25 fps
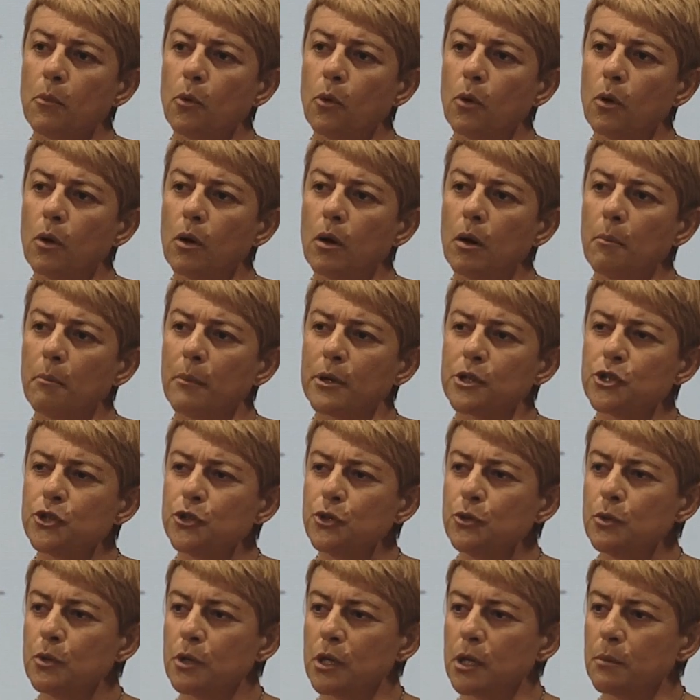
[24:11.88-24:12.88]
more
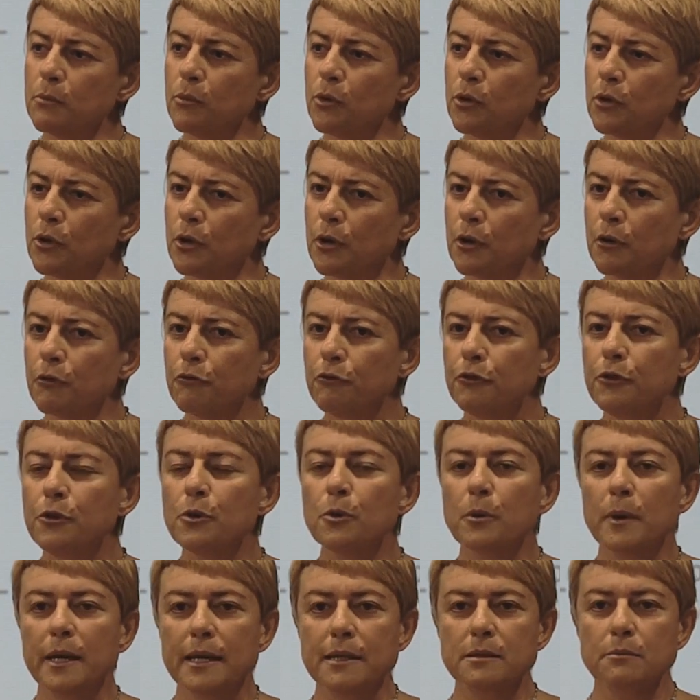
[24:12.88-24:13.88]
mature, more
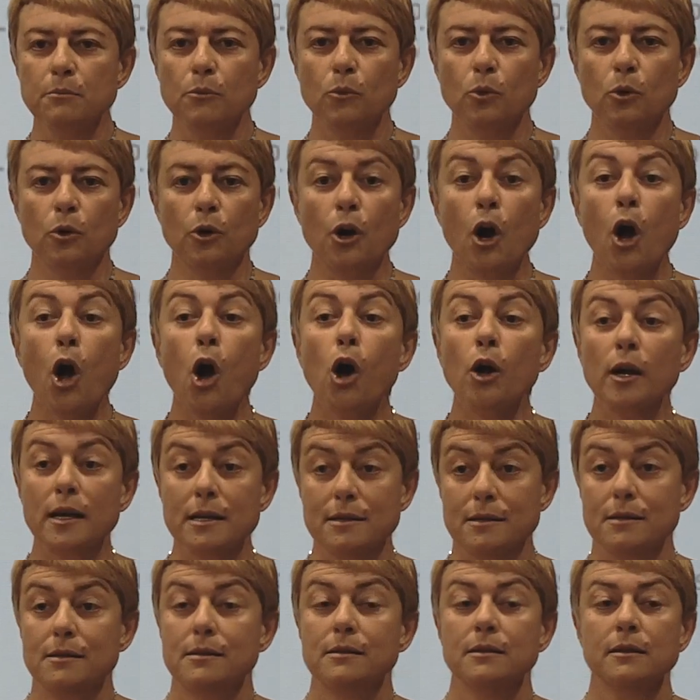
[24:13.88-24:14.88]
fluid, more
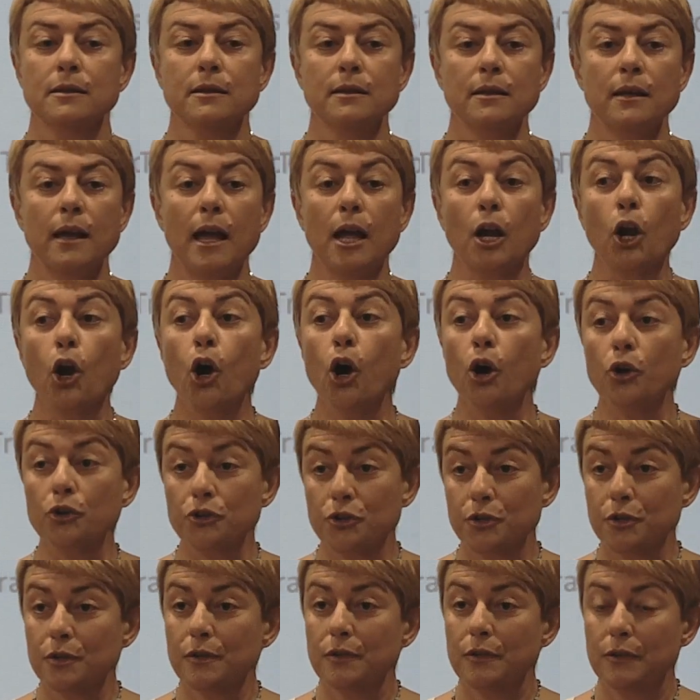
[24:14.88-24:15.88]
honest and
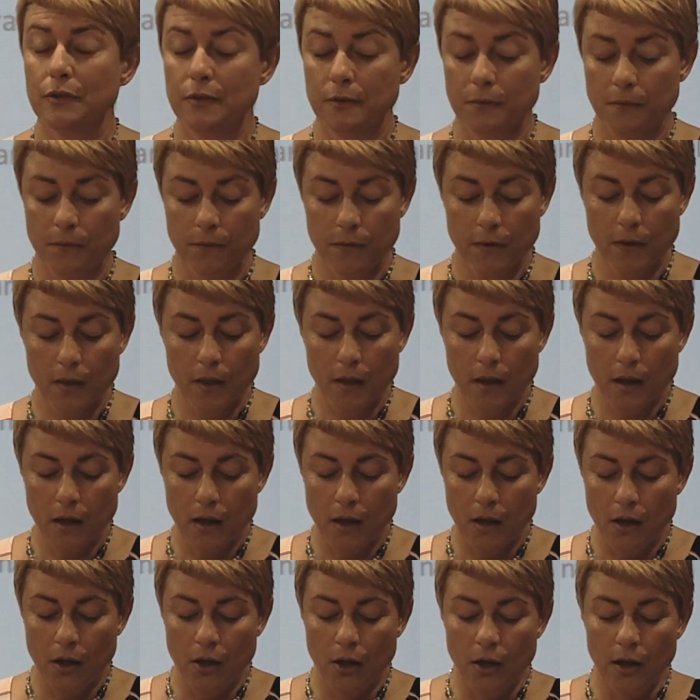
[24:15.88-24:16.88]
conscious.
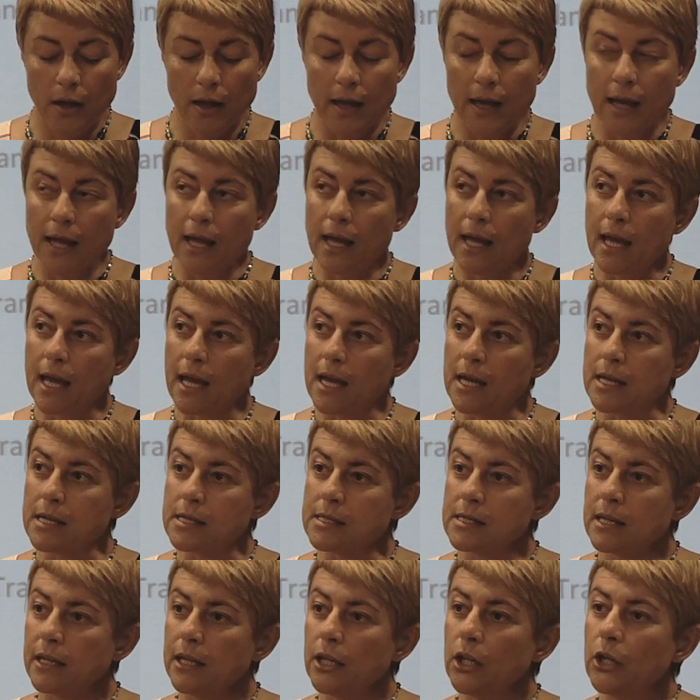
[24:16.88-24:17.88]

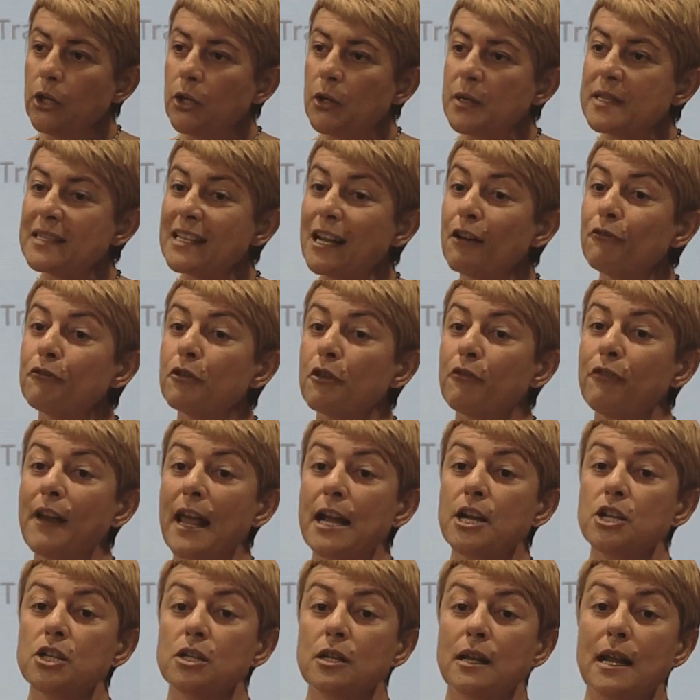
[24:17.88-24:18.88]
And here,
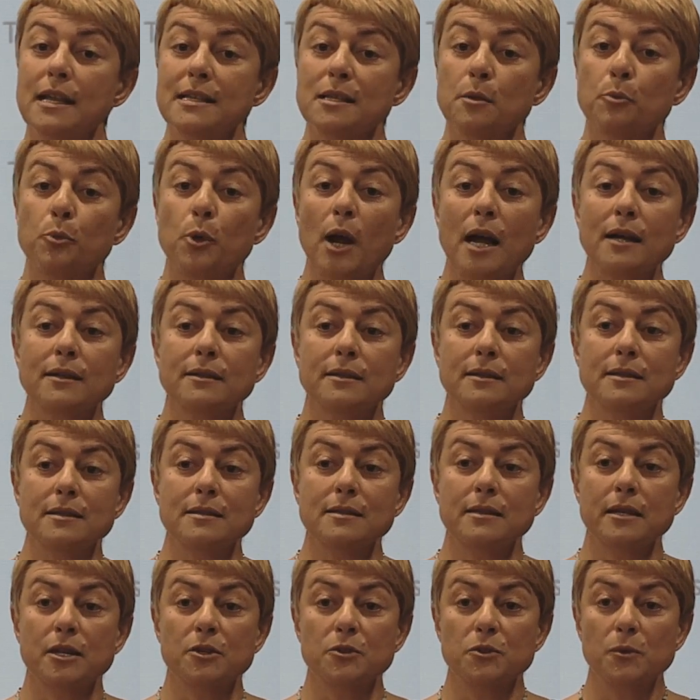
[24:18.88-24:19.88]
self-reflection as a
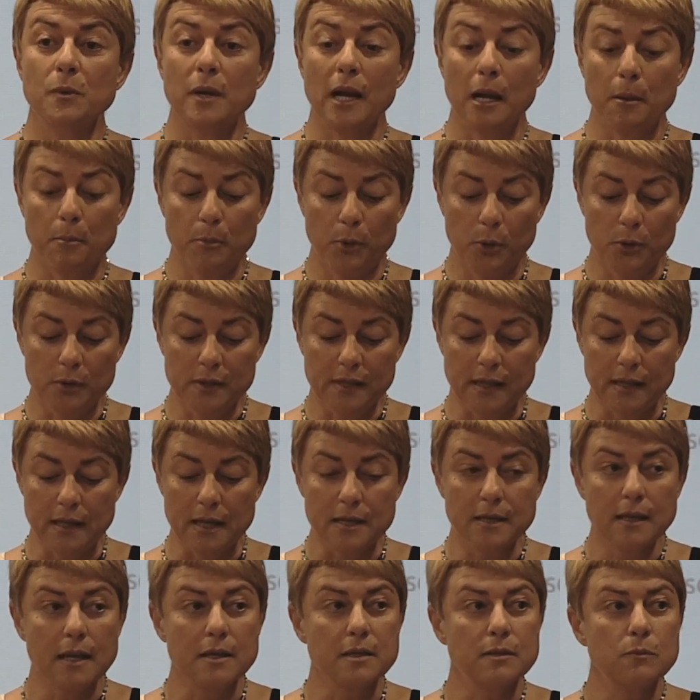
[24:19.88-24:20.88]
practice is really
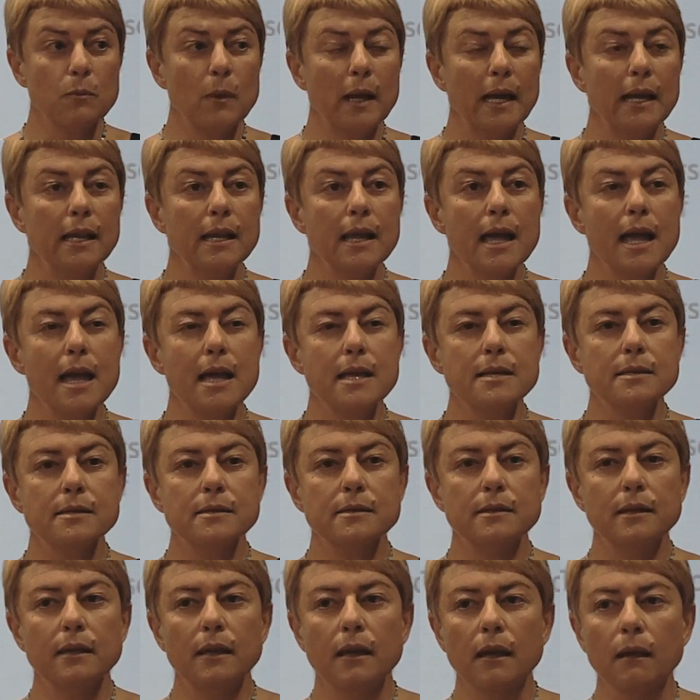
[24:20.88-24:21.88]
important, as well
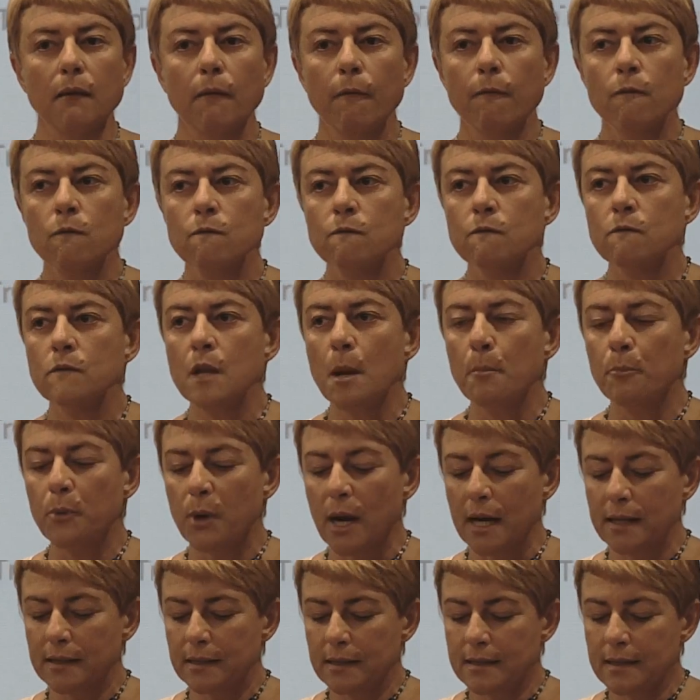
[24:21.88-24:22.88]
as the
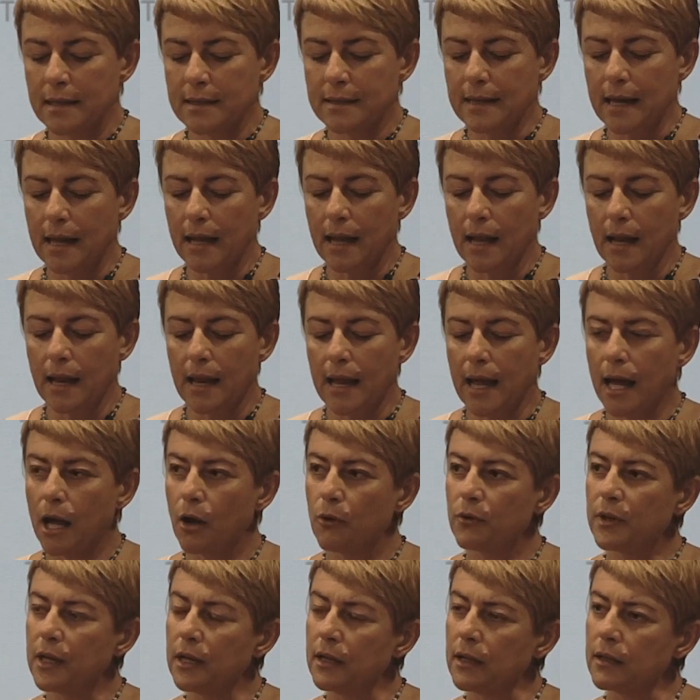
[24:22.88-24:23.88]
practices that
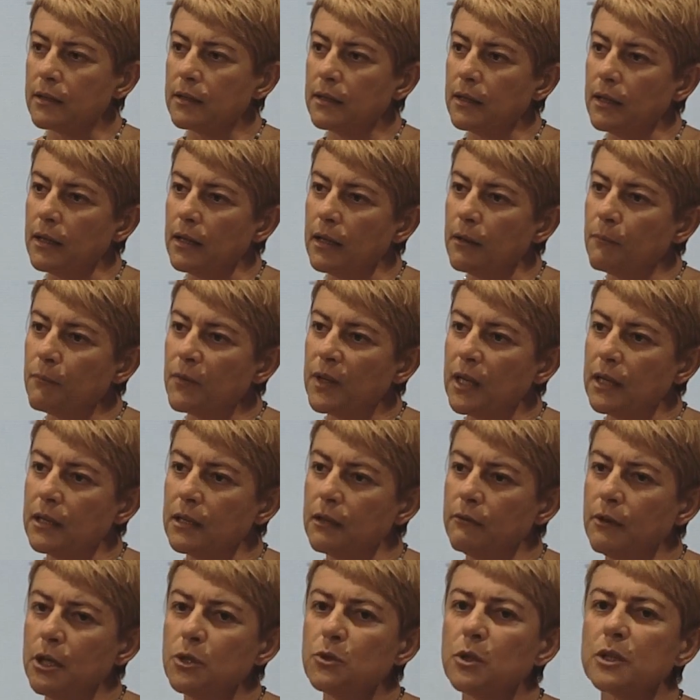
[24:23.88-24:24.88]
allow the
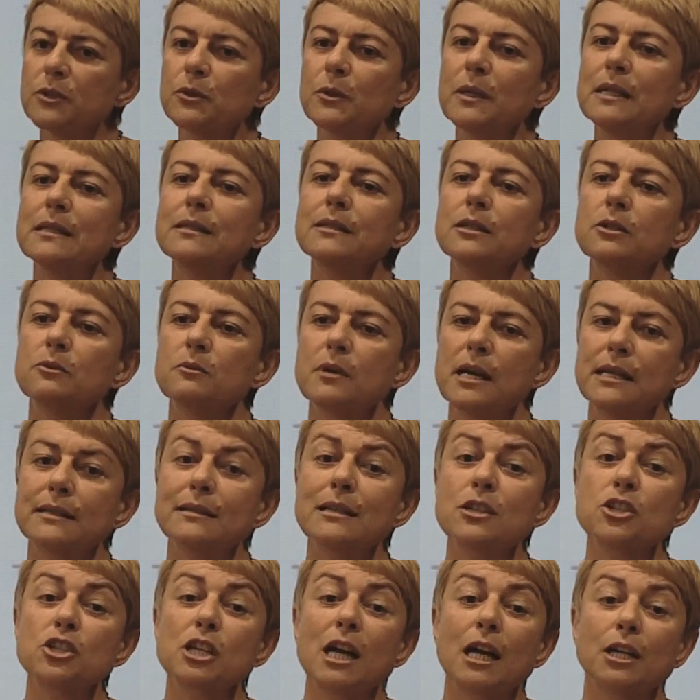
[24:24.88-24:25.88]
individual to
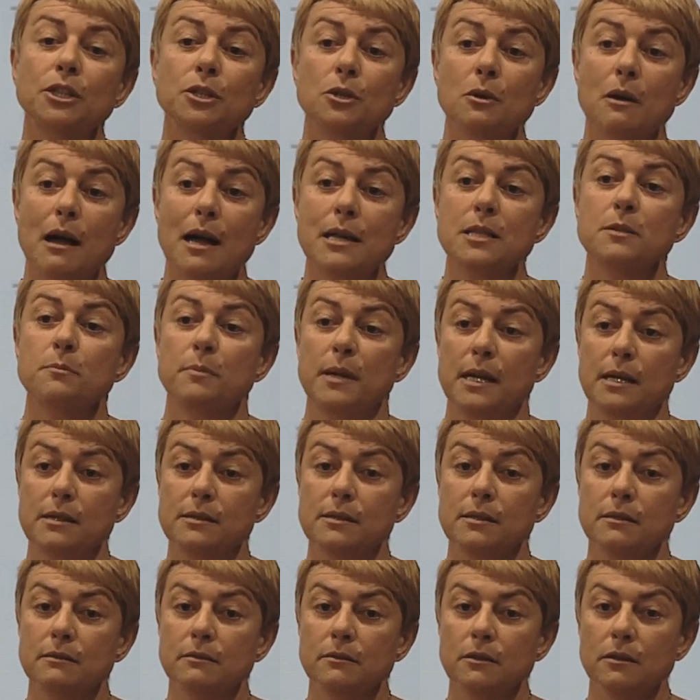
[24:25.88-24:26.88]
integrate the shadow
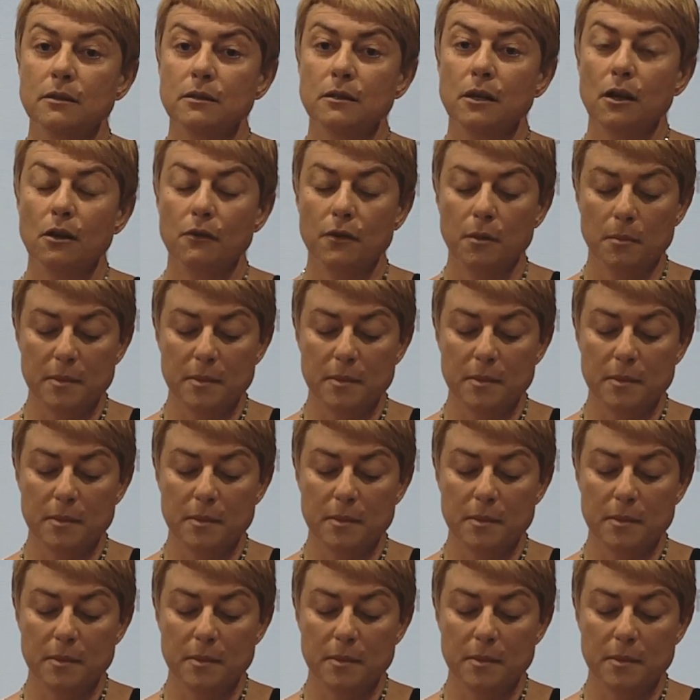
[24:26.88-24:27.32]
aspect of